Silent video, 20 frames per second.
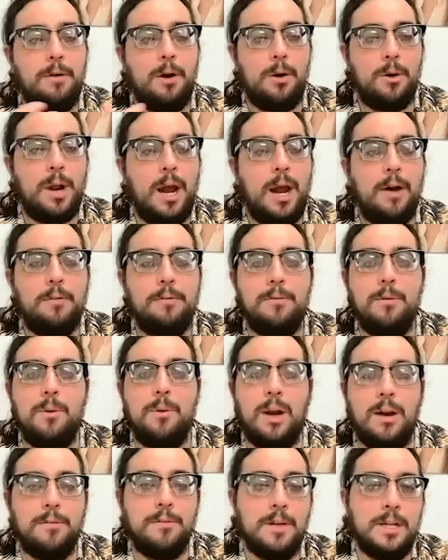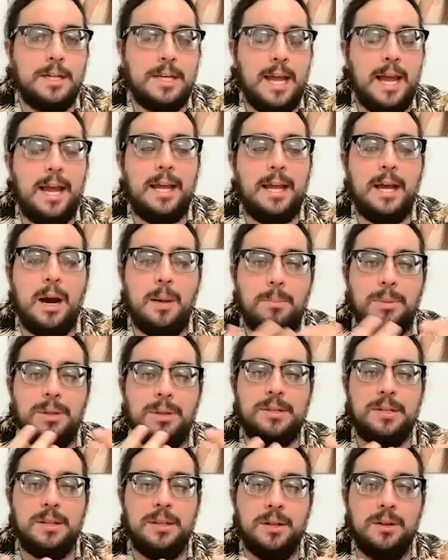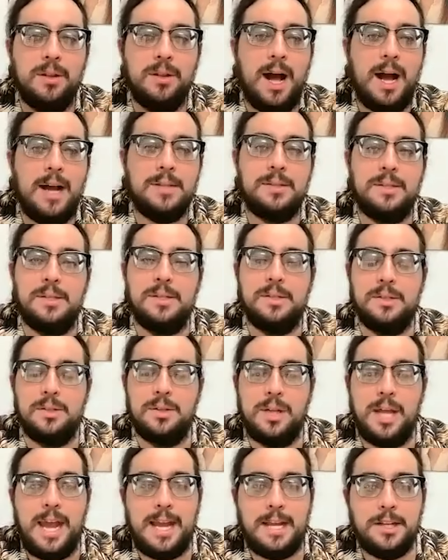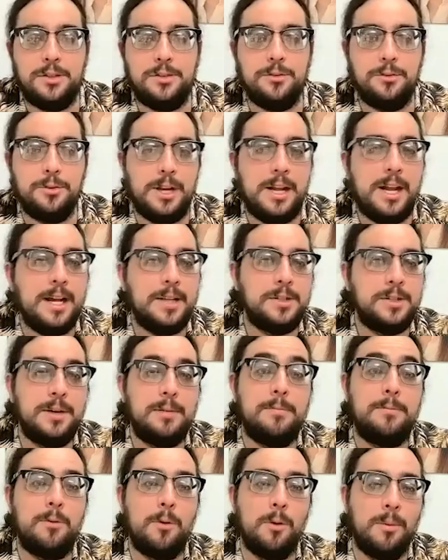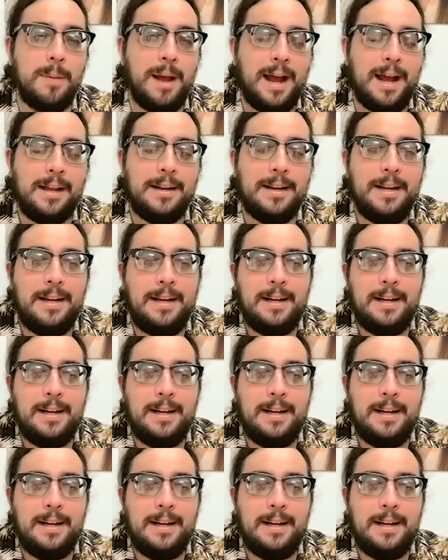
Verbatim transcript: phone out for every day up into the glasses in the hands-free heads-up format.